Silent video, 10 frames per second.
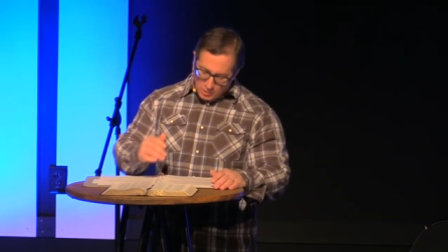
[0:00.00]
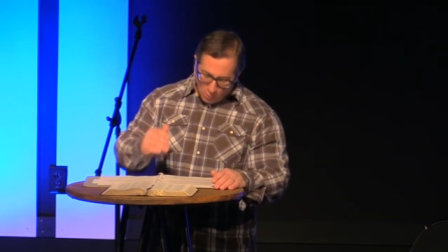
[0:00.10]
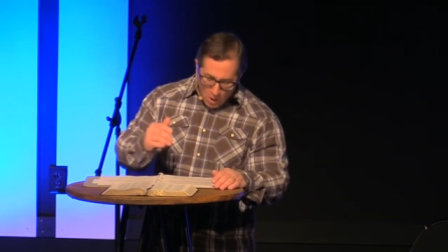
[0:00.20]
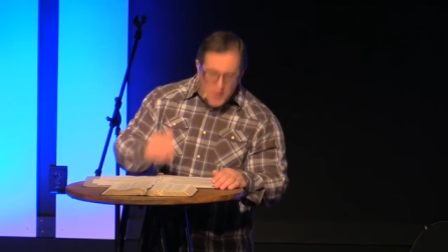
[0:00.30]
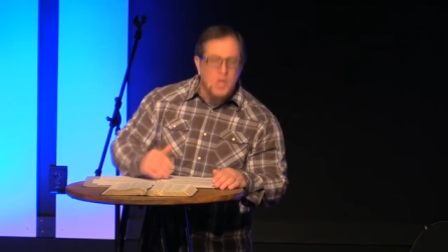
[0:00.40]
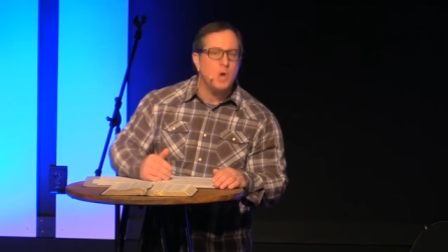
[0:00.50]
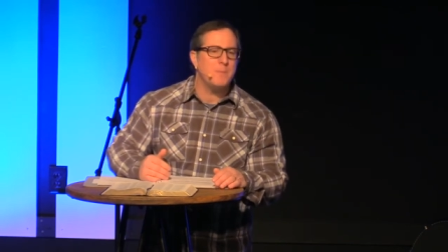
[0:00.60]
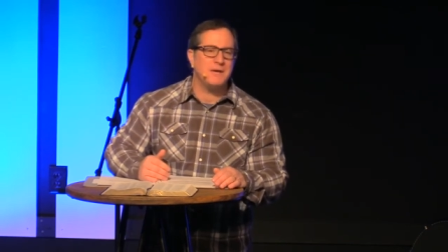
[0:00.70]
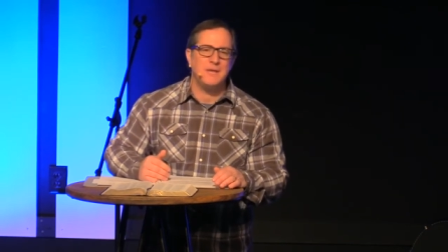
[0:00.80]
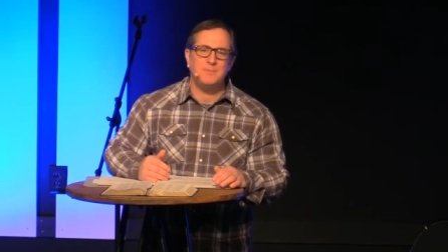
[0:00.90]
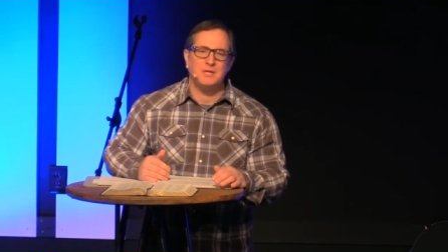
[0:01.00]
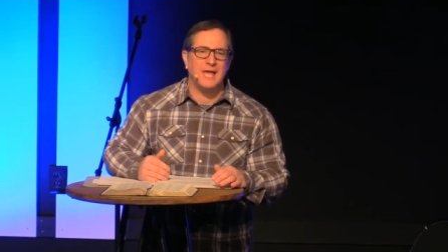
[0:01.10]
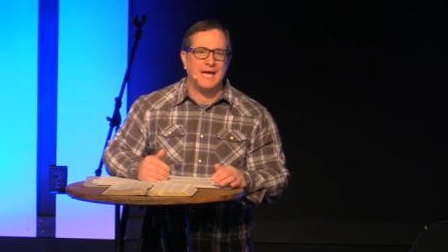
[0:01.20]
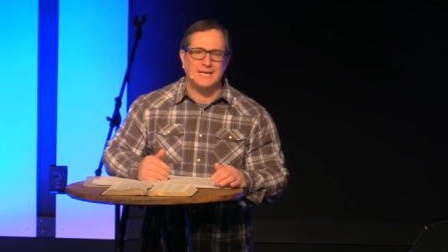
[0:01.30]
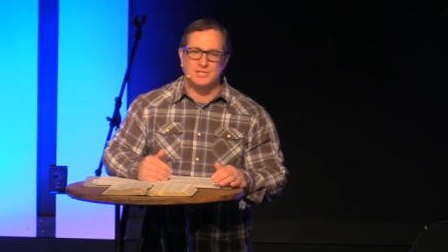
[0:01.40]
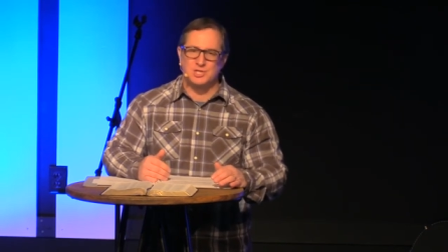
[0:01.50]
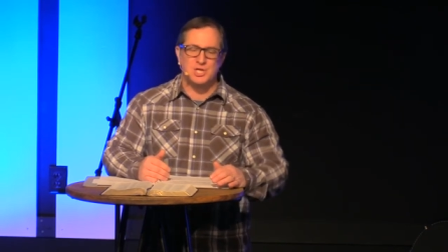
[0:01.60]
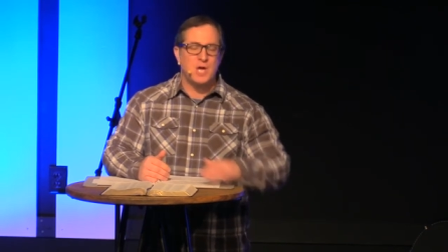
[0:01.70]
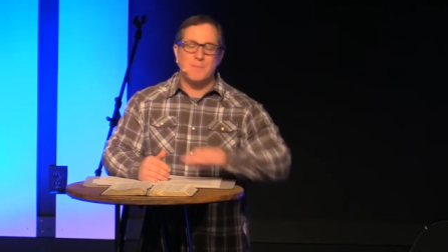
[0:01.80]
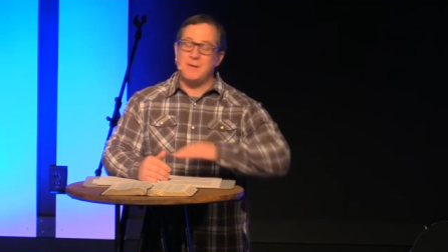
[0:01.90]
the one who
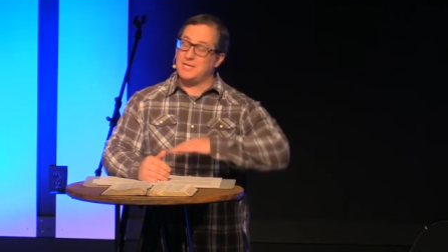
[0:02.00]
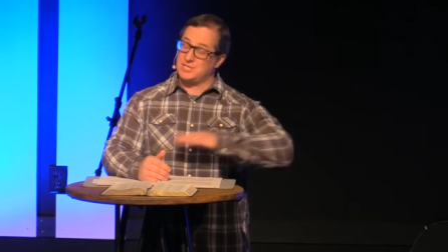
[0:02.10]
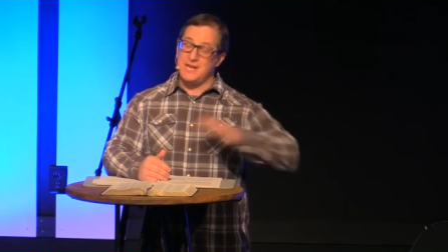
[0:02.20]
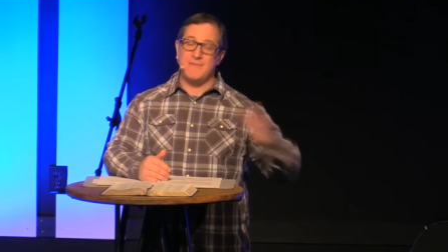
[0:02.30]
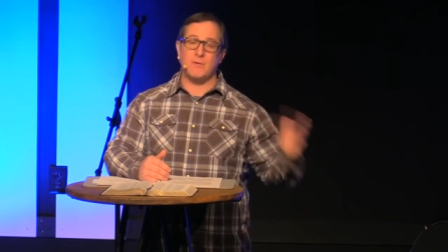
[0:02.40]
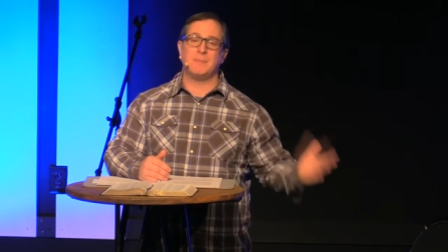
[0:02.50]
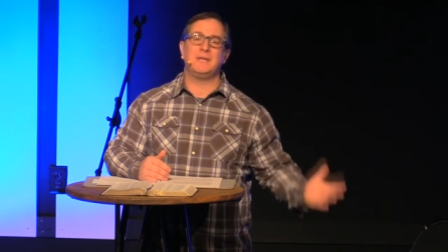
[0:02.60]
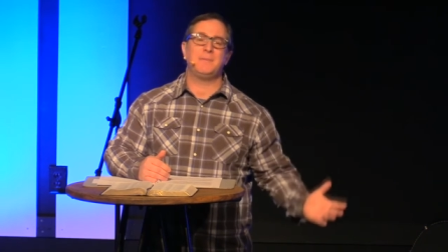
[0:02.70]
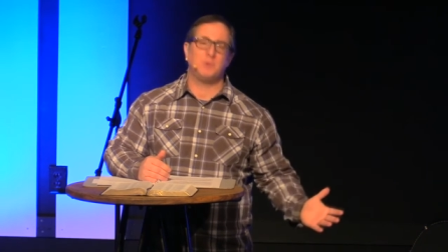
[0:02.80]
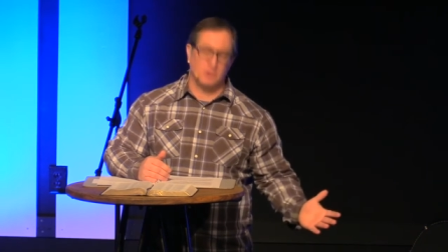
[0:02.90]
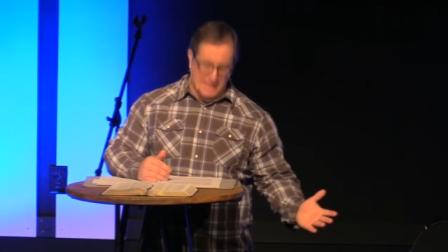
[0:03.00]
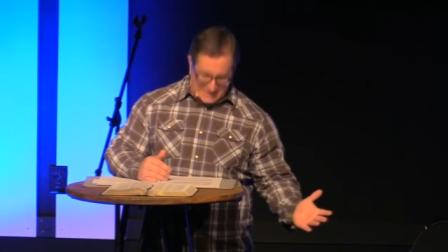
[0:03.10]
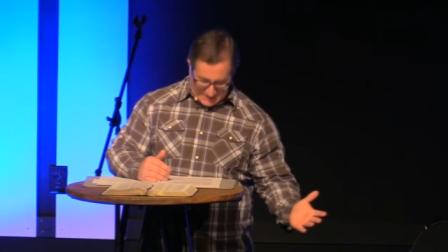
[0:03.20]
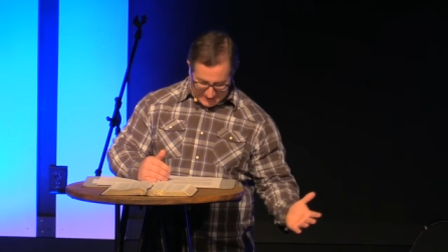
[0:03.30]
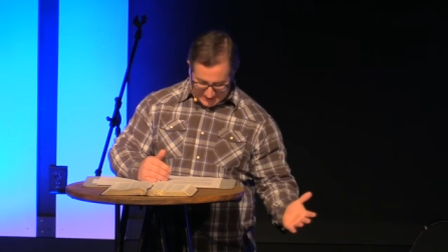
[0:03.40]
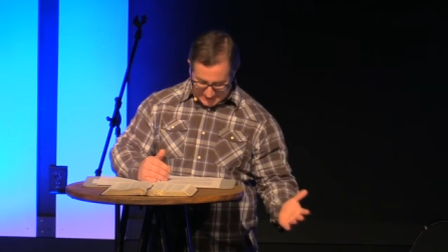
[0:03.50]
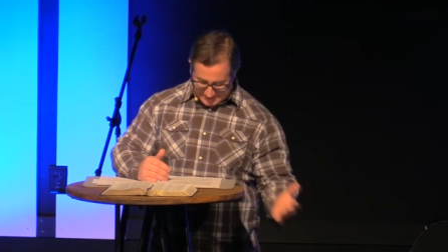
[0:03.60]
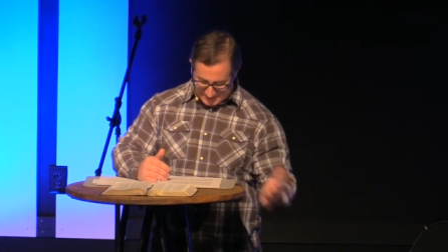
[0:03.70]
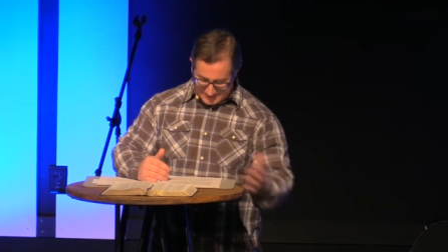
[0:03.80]
manipulates but is never manipulated,